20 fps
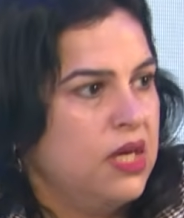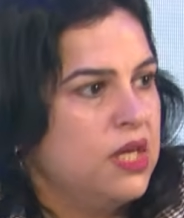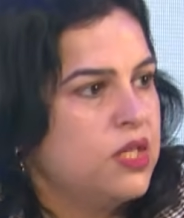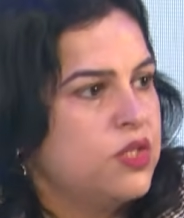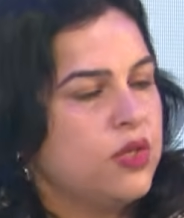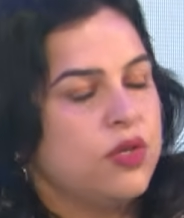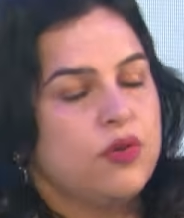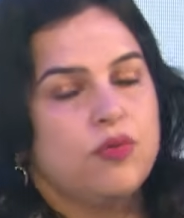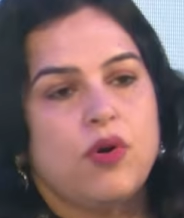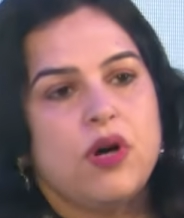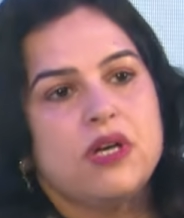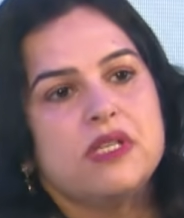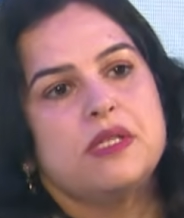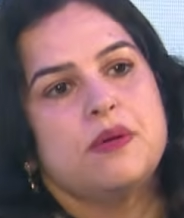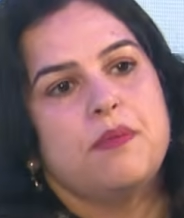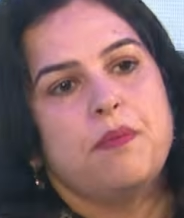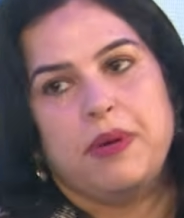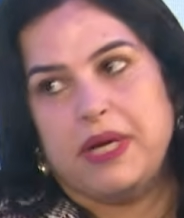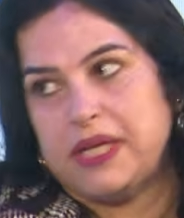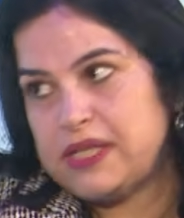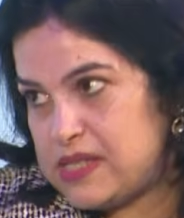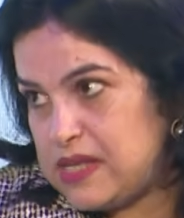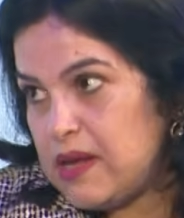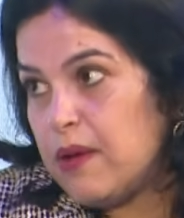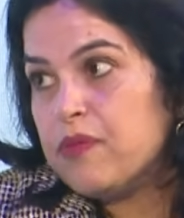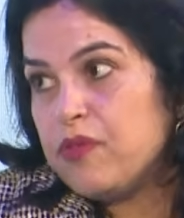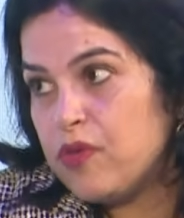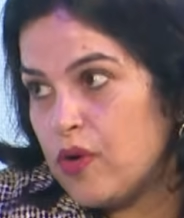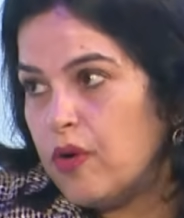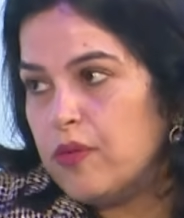So it was a big
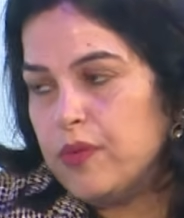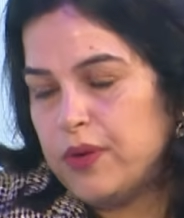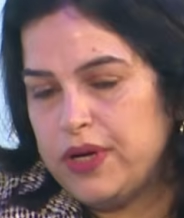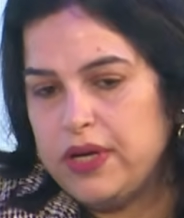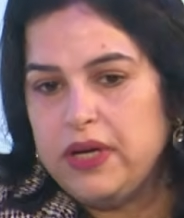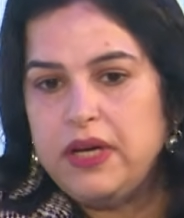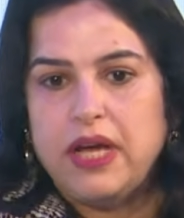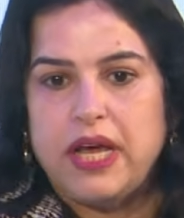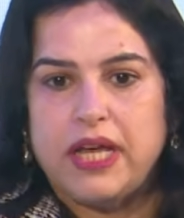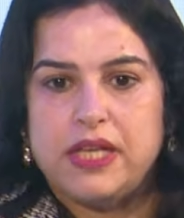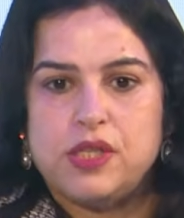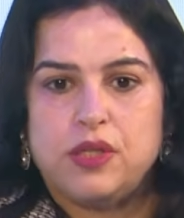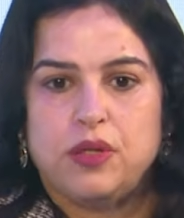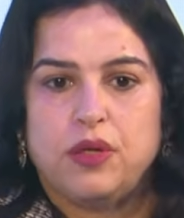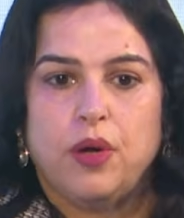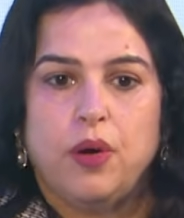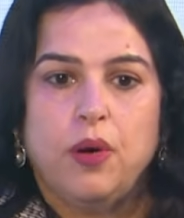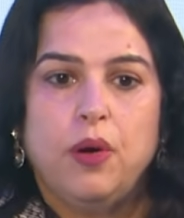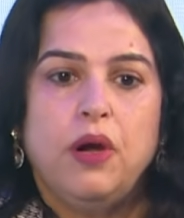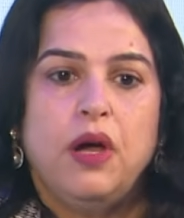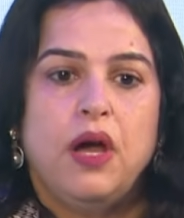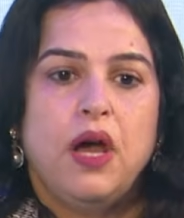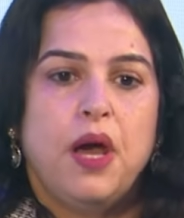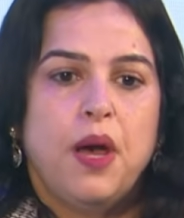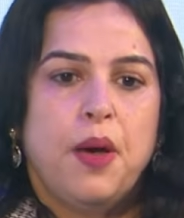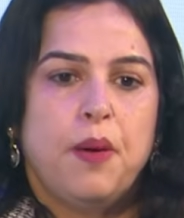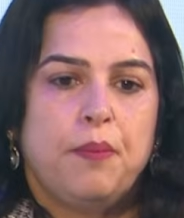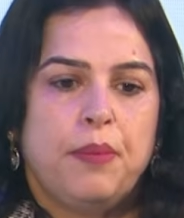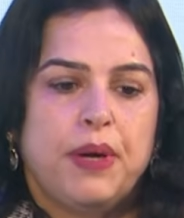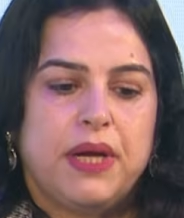step forward, as you know,
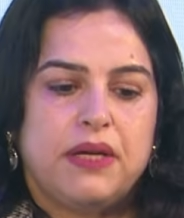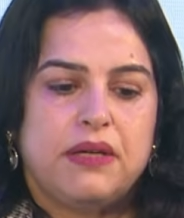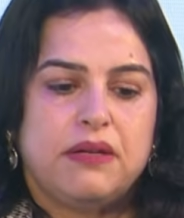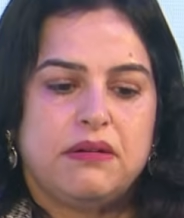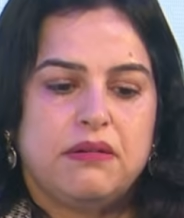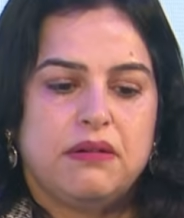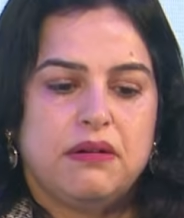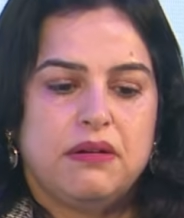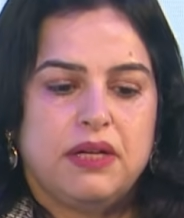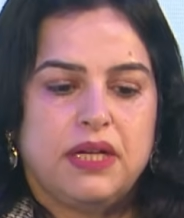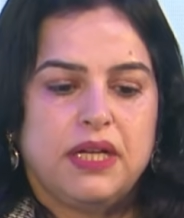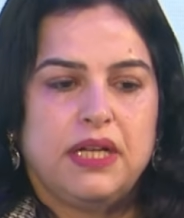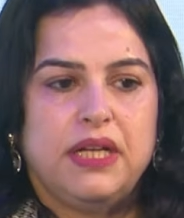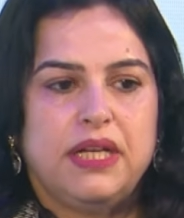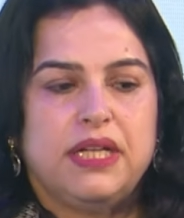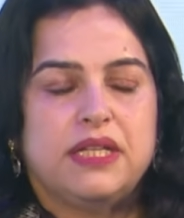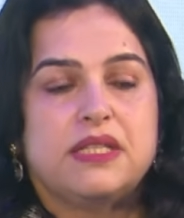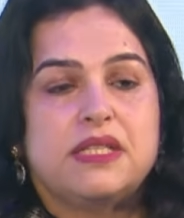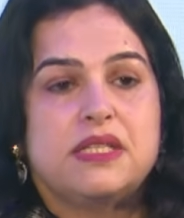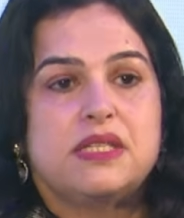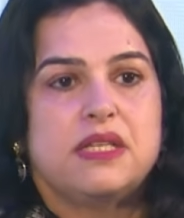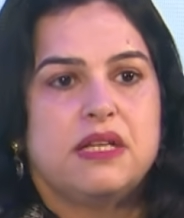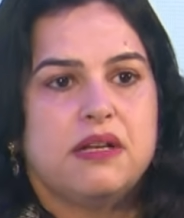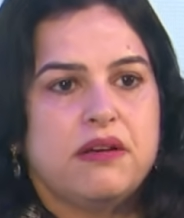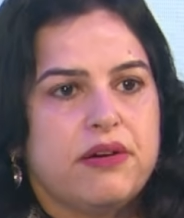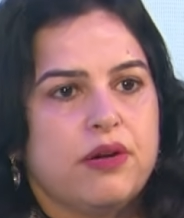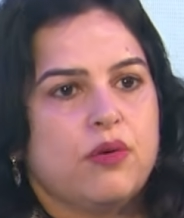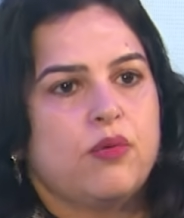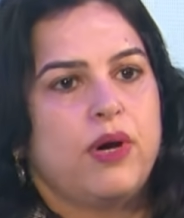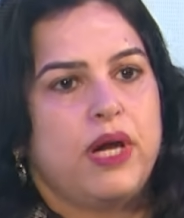but really it still
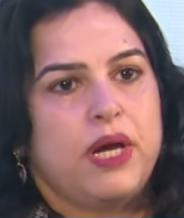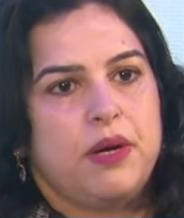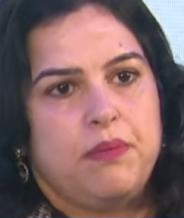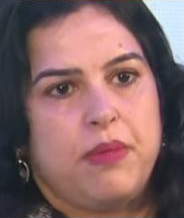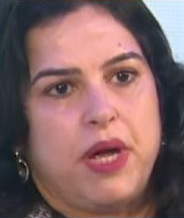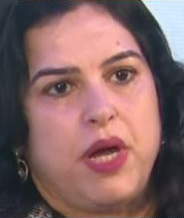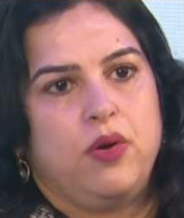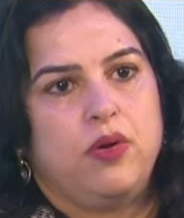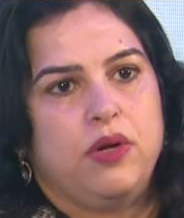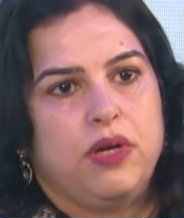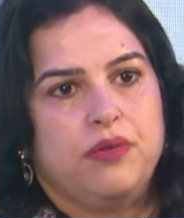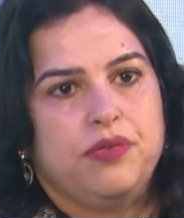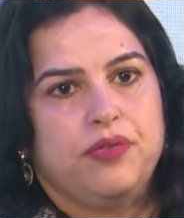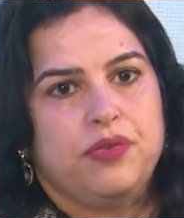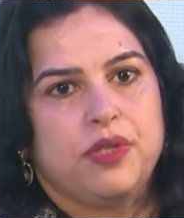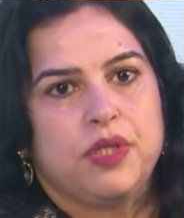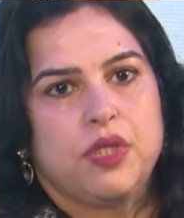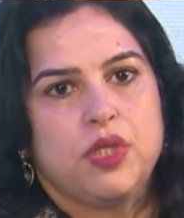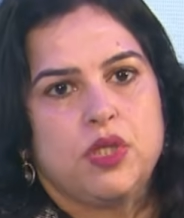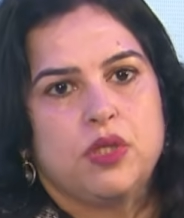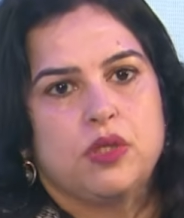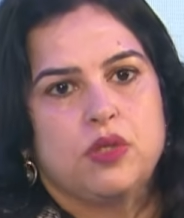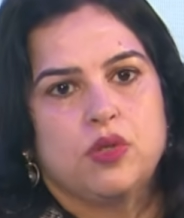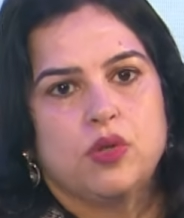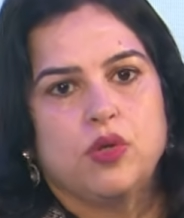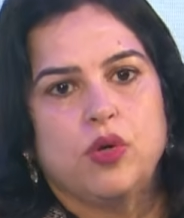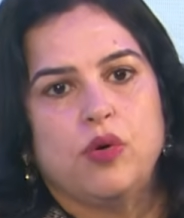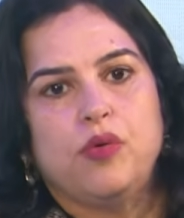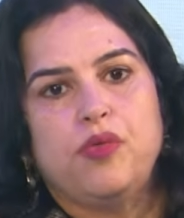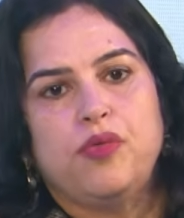required manual effort to
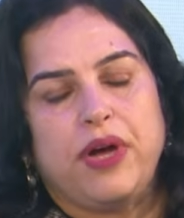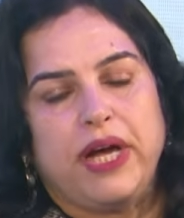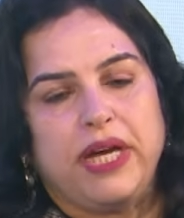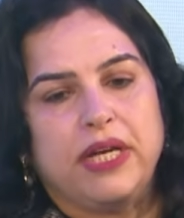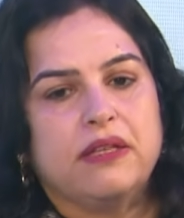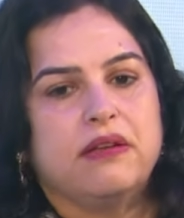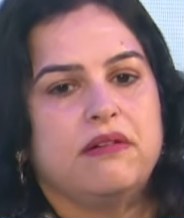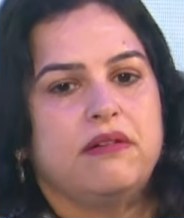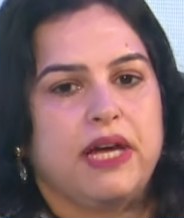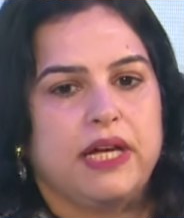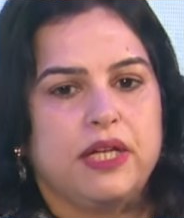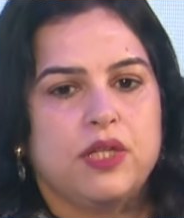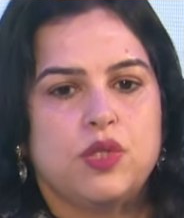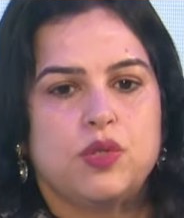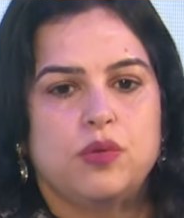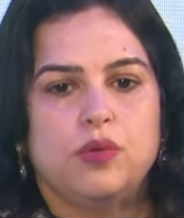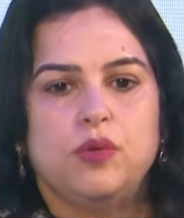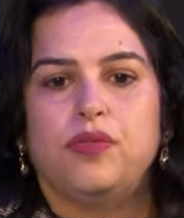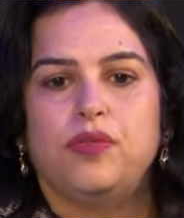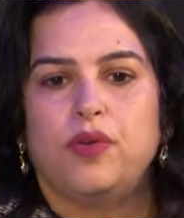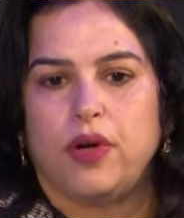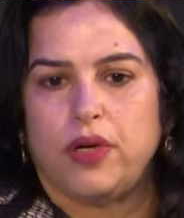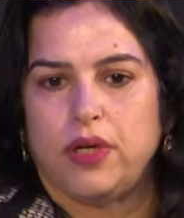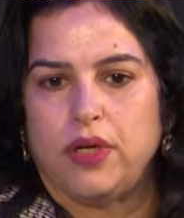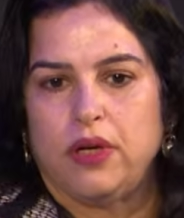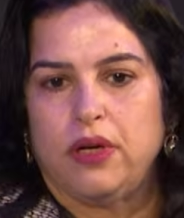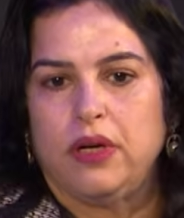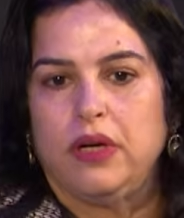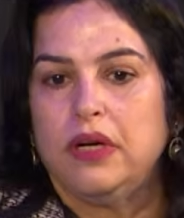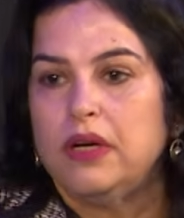go find the right tool
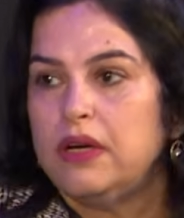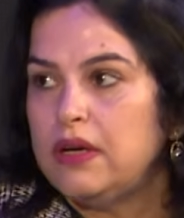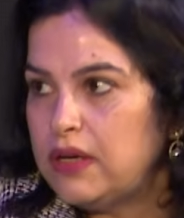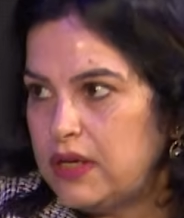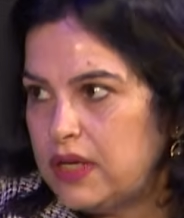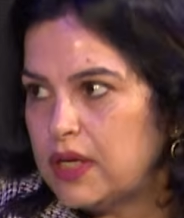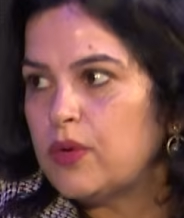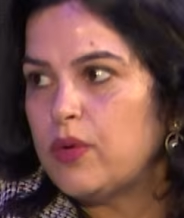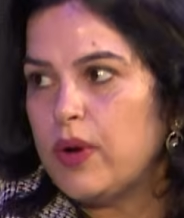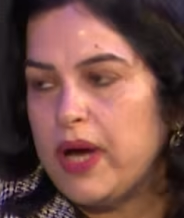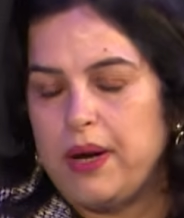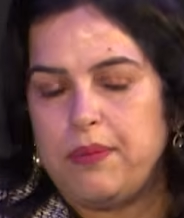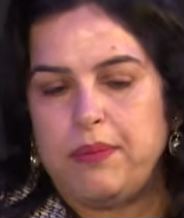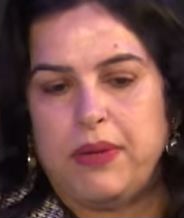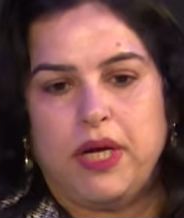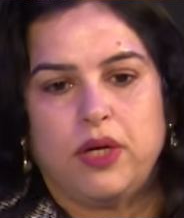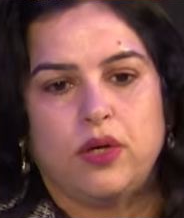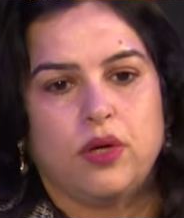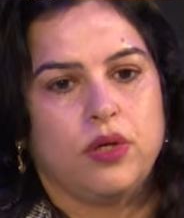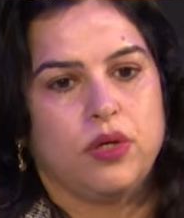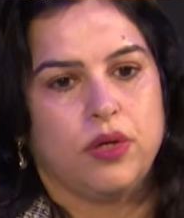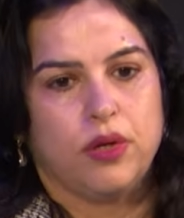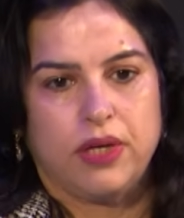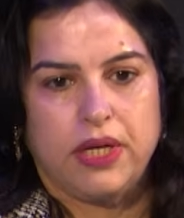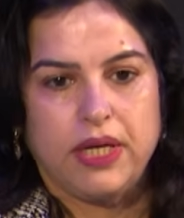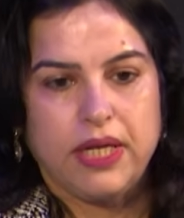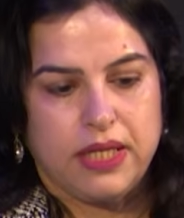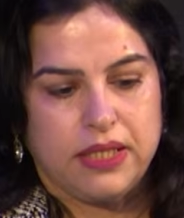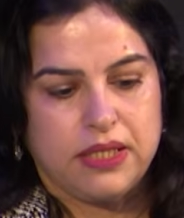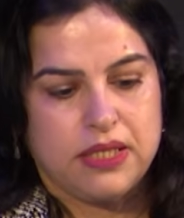your requirement or your
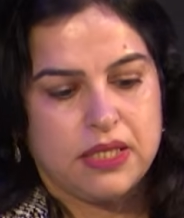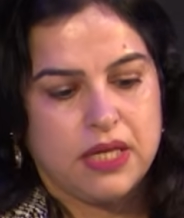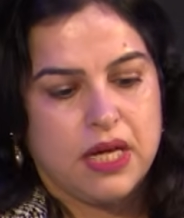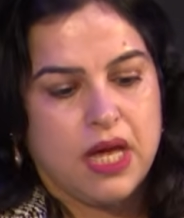need.